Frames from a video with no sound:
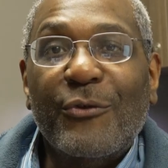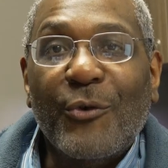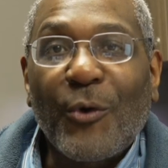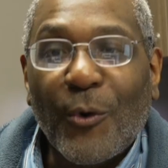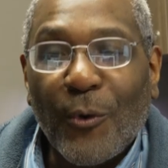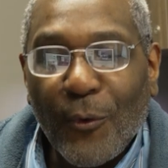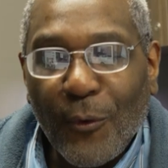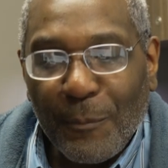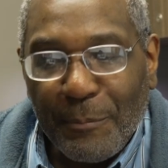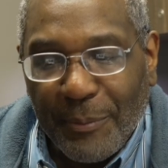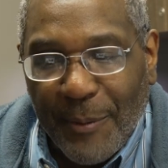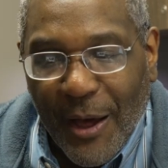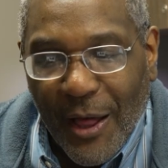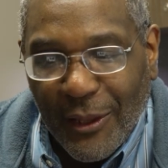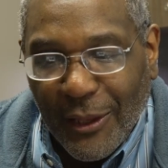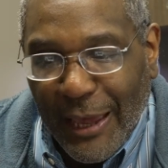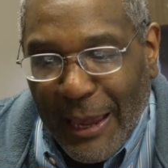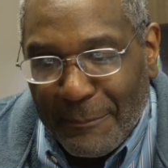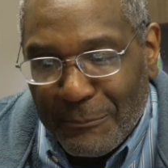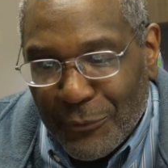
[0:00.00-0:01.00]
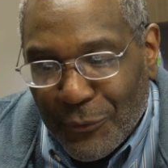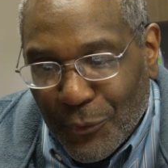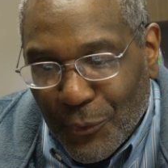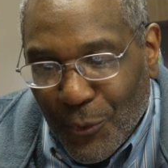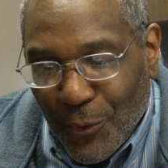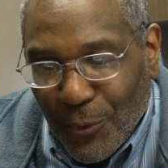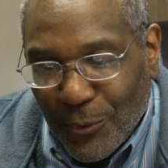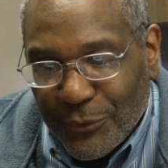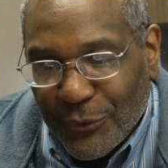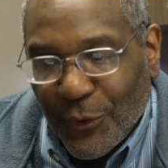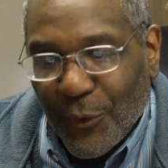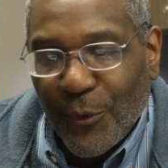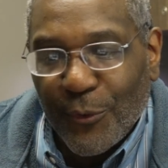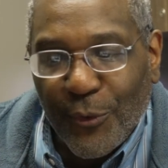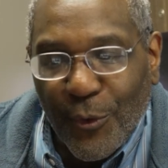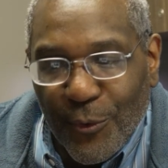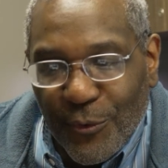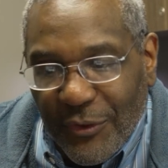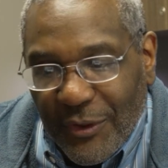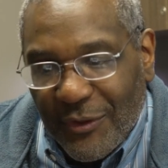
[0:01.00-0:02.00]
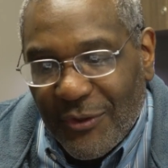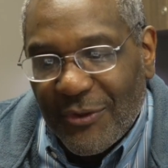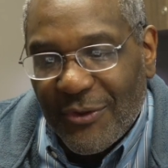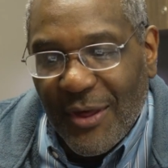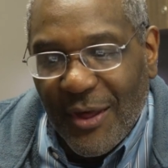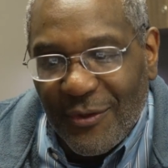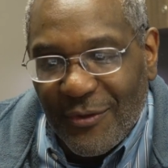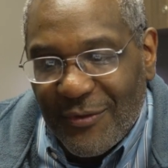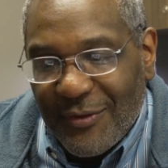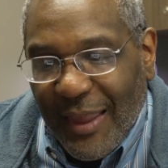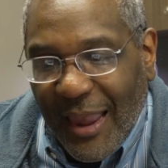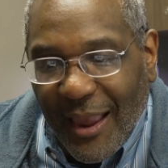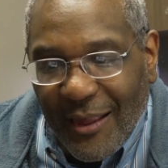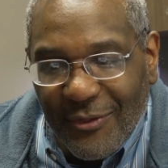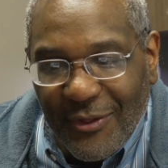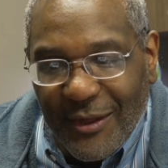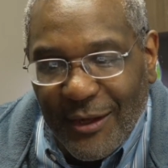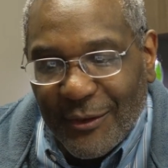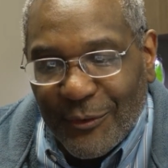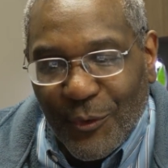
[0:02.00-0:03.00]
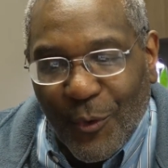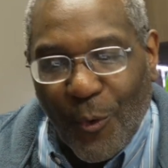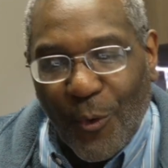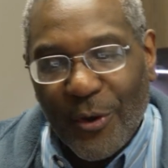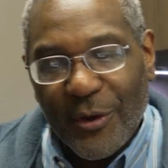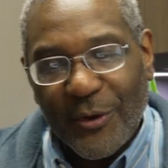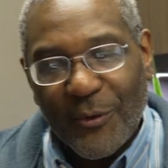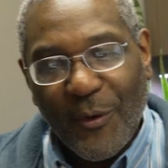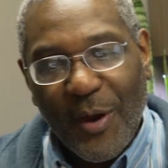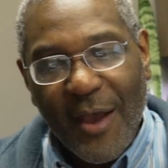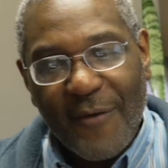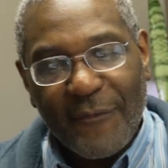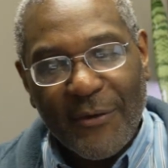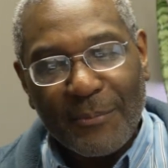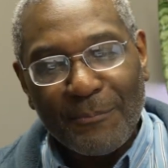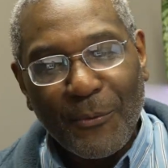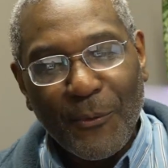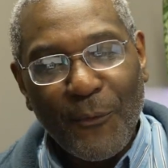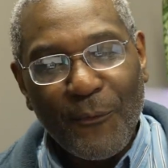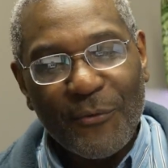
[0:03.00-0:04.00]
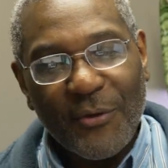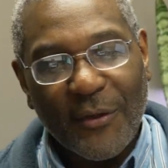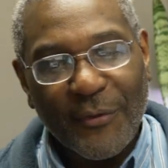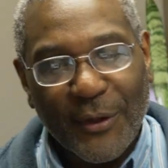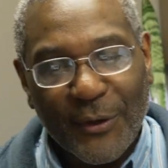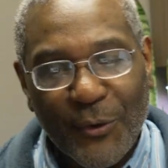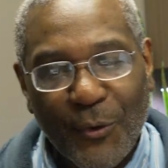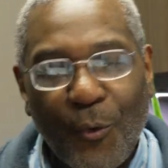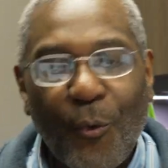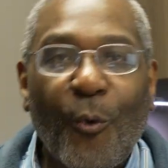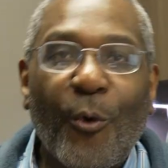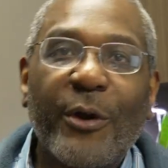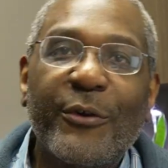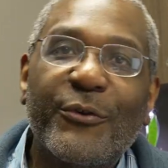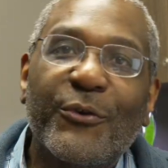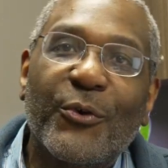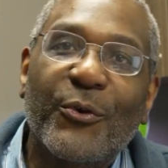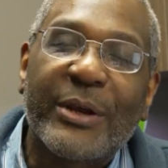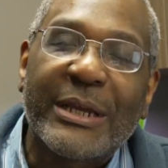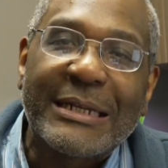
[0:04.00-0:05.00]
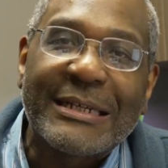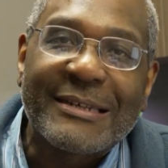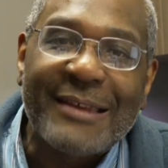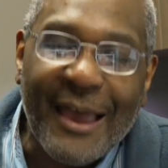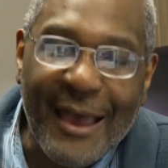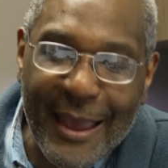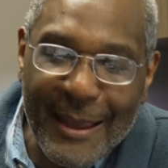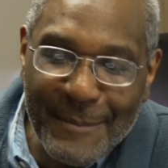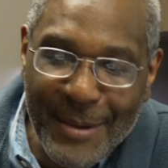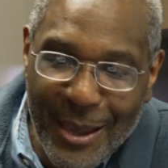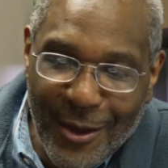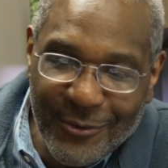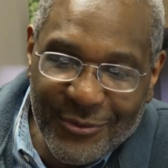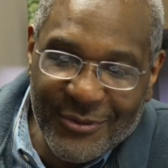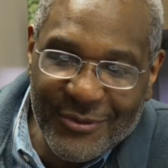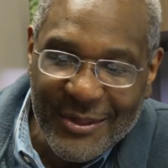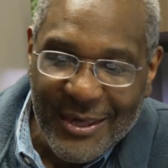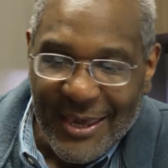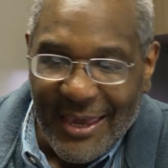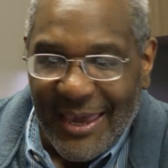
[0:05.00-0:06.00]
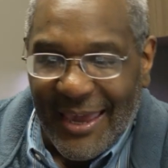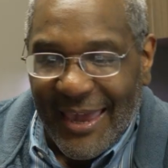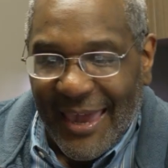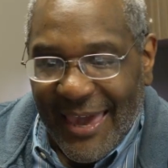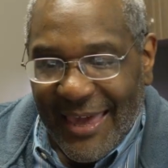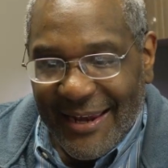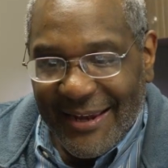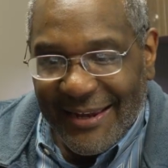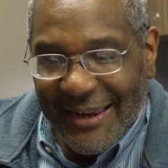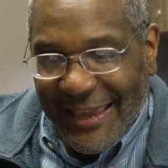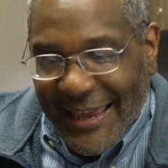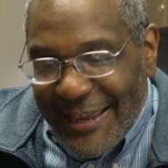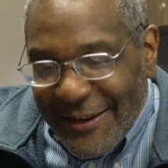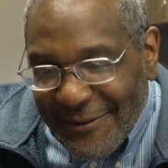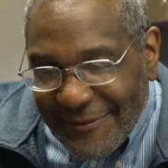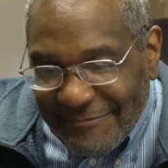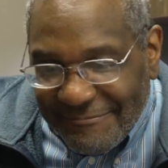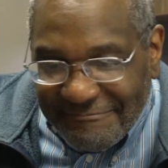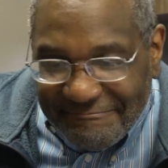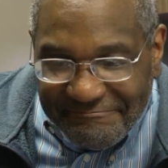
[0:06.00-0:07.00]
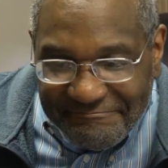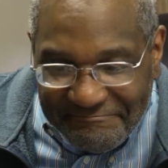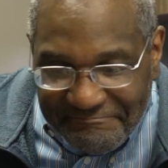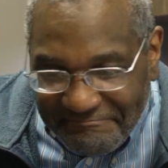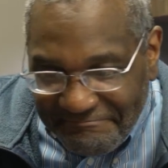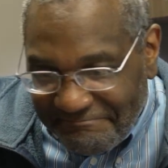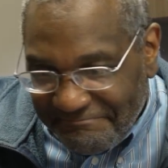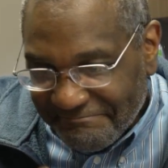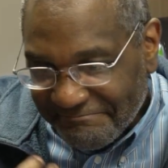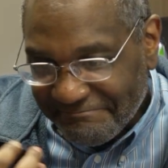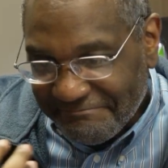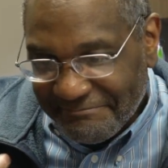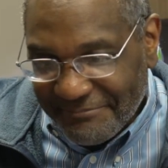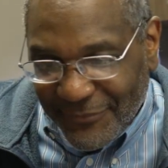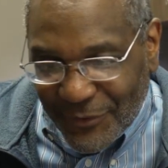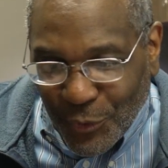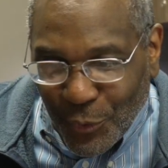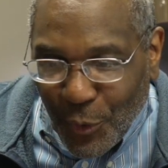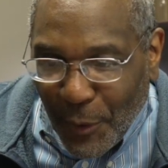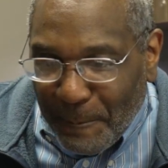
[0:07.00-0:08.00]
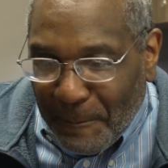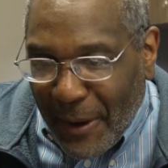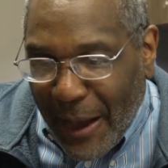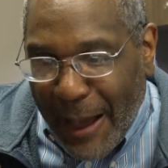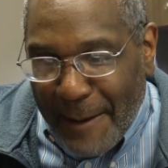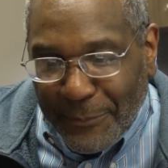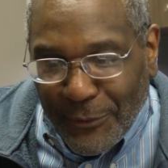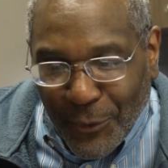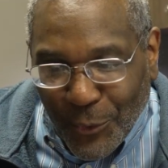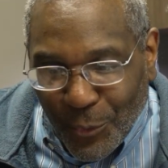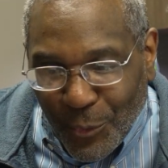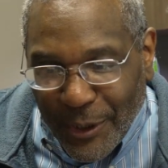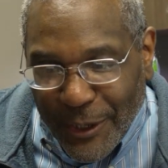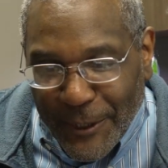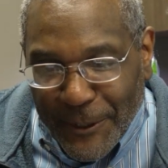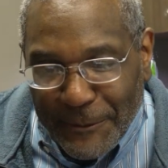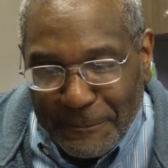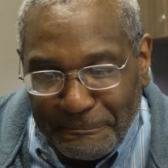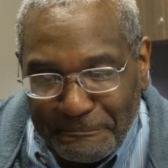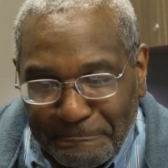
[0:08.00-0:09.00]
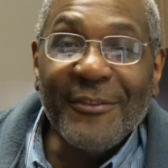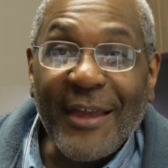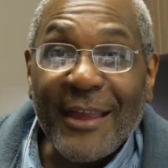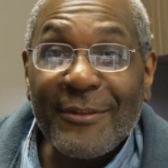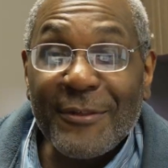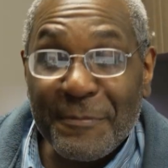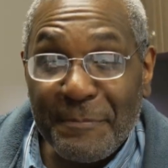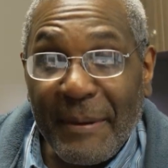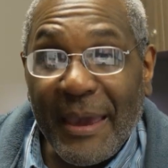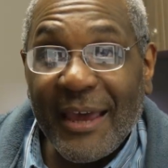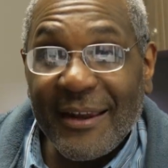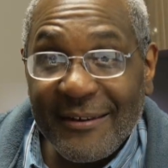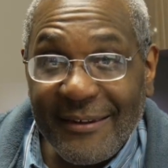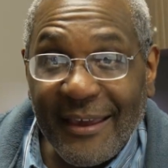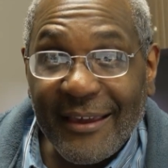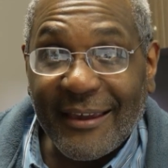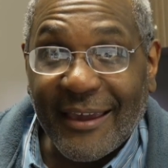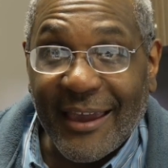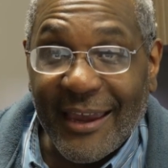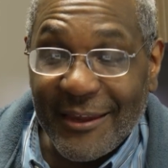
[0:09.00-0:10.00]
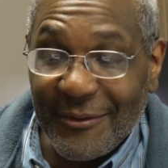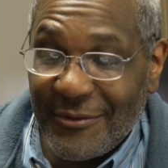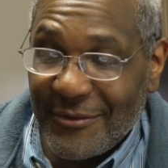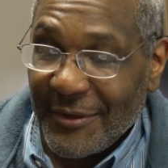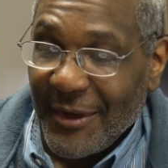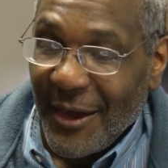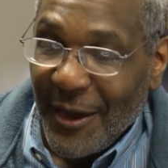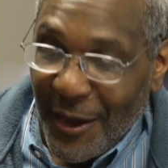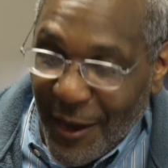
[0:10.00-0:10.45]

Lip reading: girl, Paula Abdul, turned her success dancing and choreographing moves on the court during timeouts and into a pop career that spanned decades,